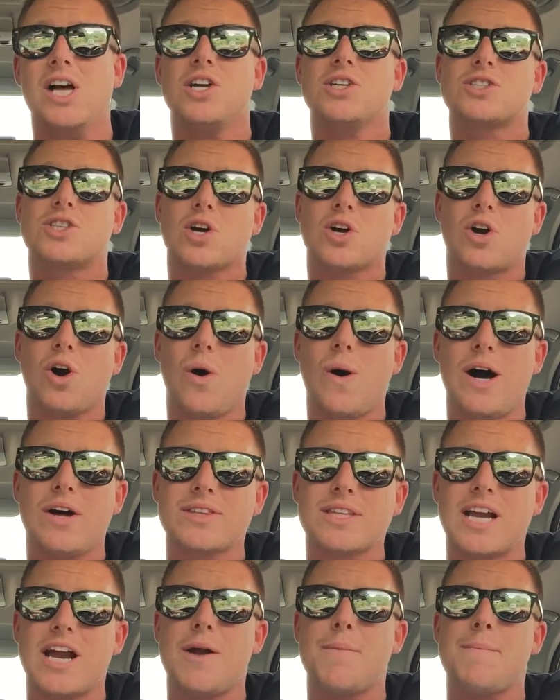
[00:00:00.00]
So go
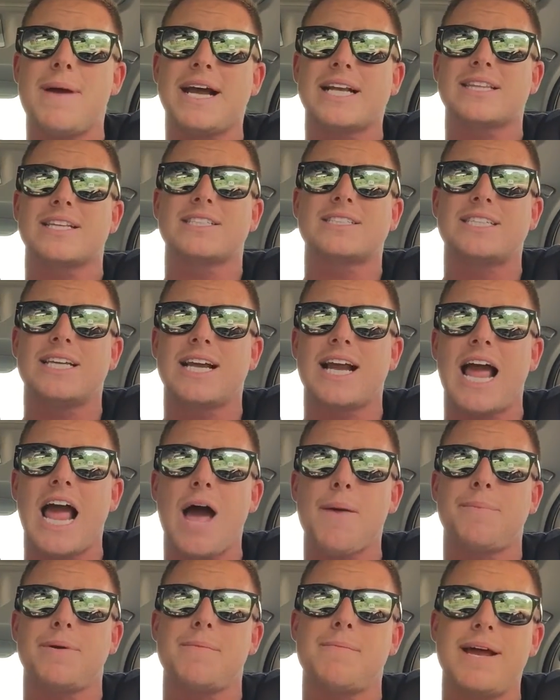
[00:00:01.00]
out there and make this thing
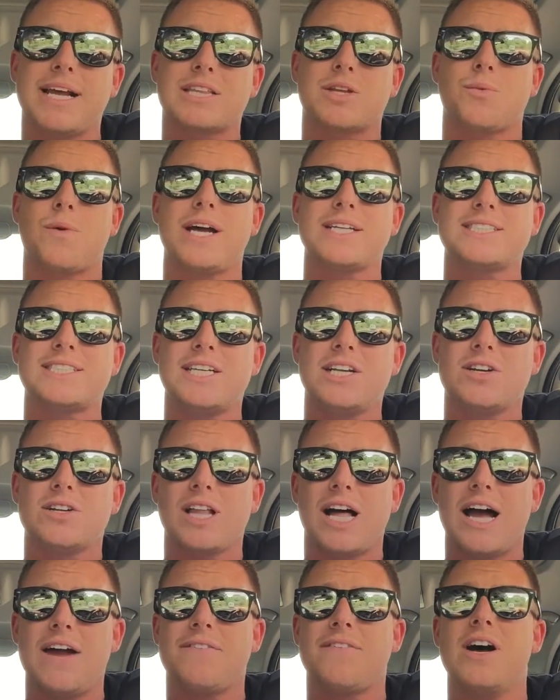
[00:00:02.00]
happen. Make the rest of your
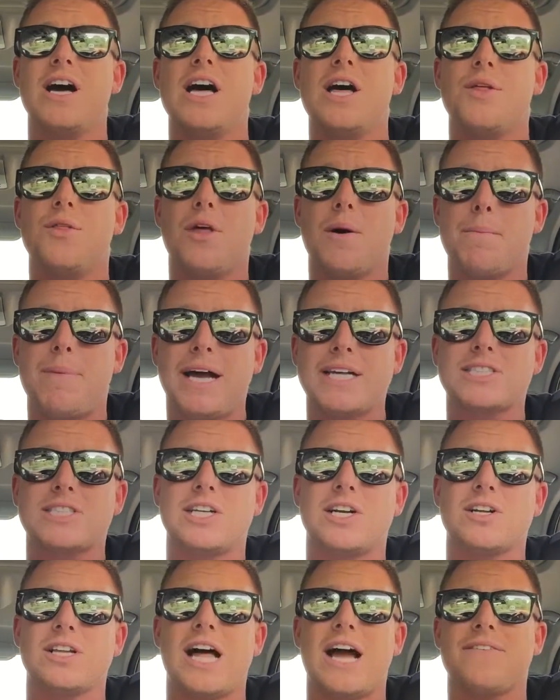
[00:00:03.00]
life the best of
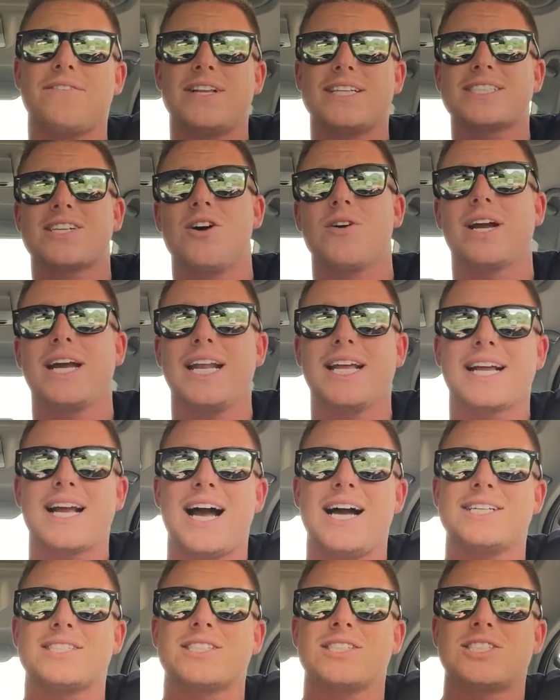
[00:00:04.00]
your life. Let's go get it,
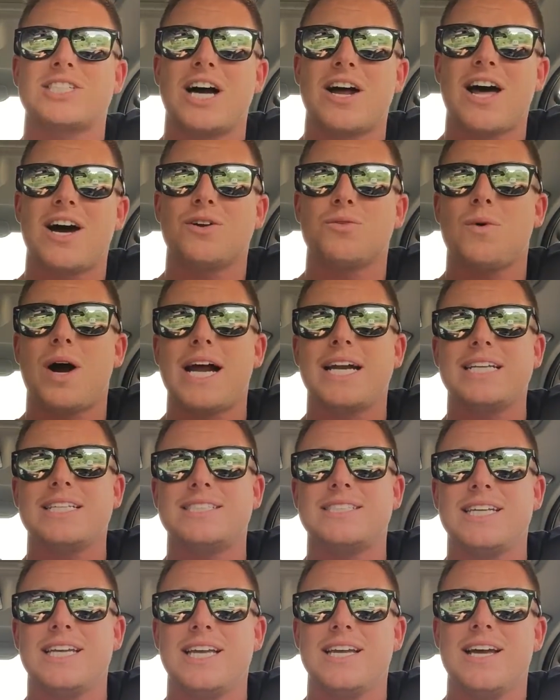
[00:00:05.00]
guys. Shout out
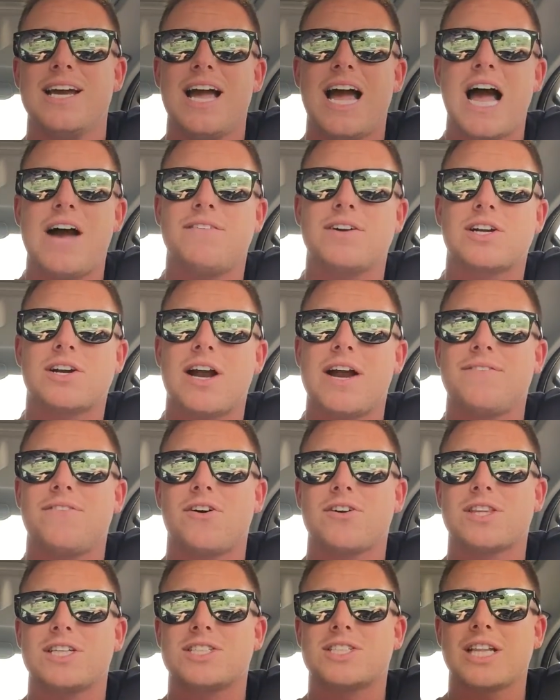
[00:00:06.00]
YDC. Have a great
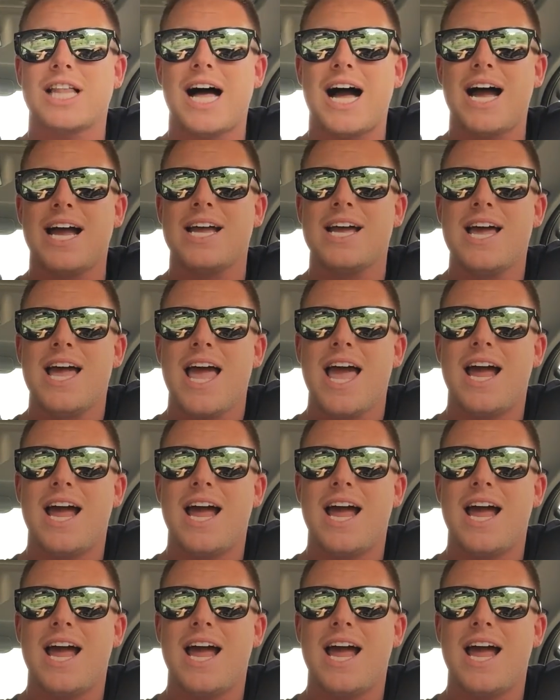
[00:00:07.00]
4th of July.